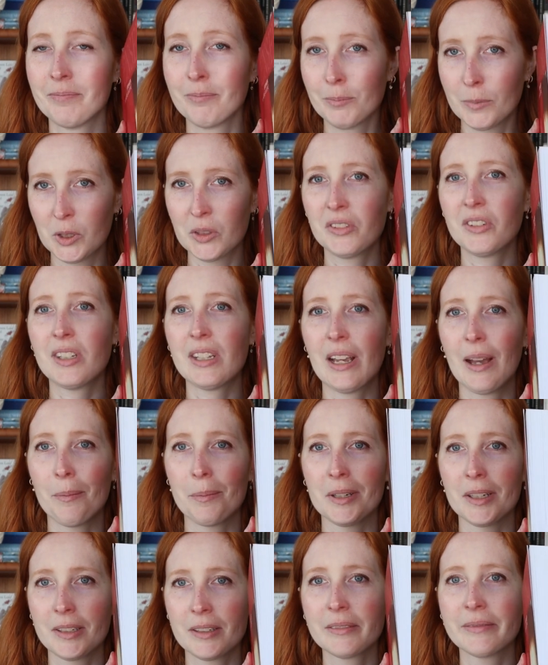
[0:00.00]
Puts the
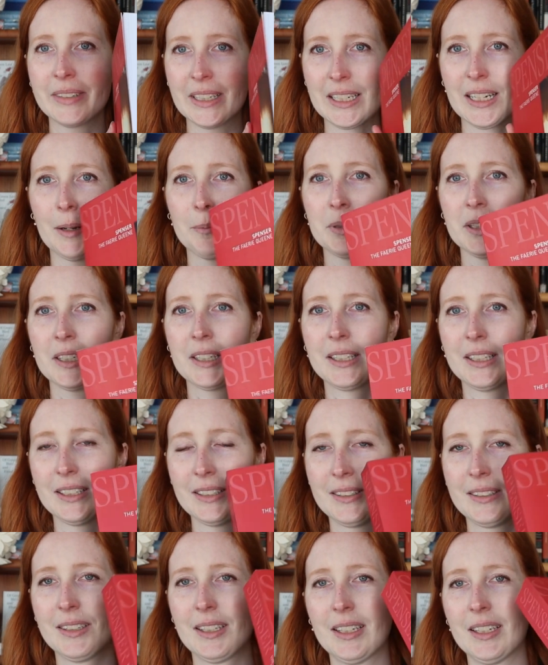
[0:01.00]
epic in epic. This
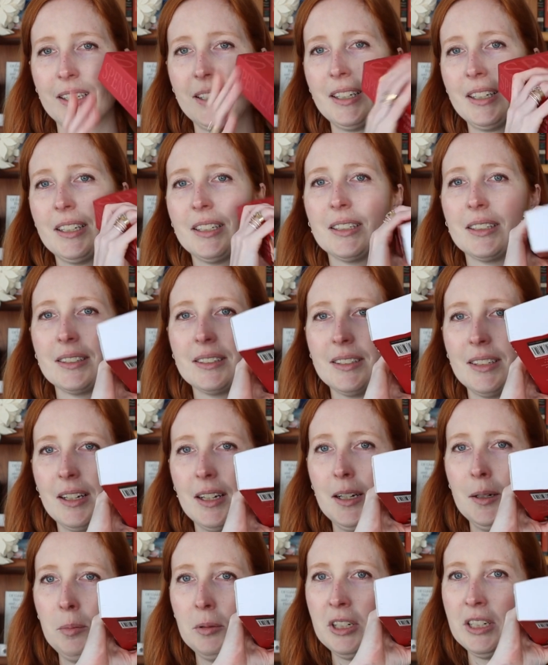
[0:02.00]
thing is
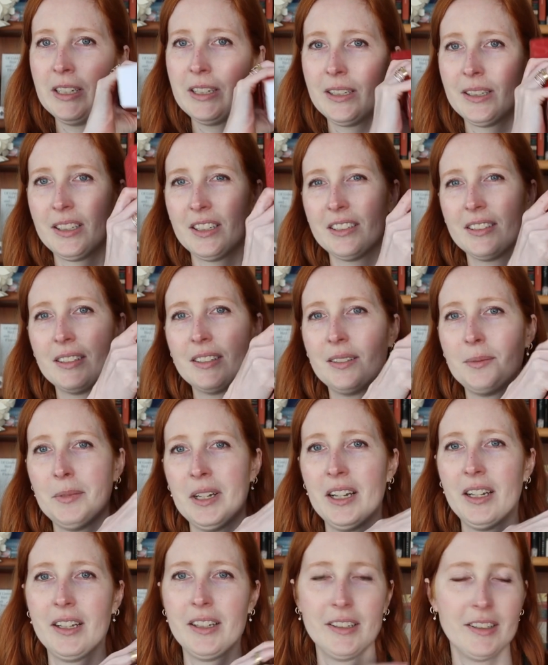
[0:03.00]
a brick. This is
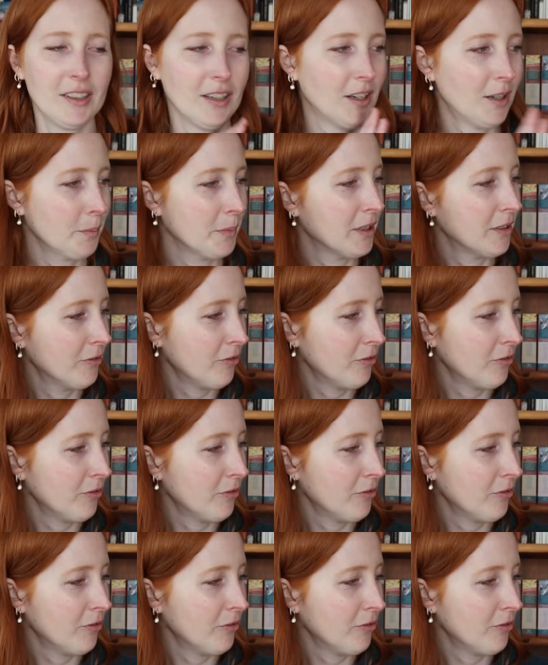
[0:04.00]
my copy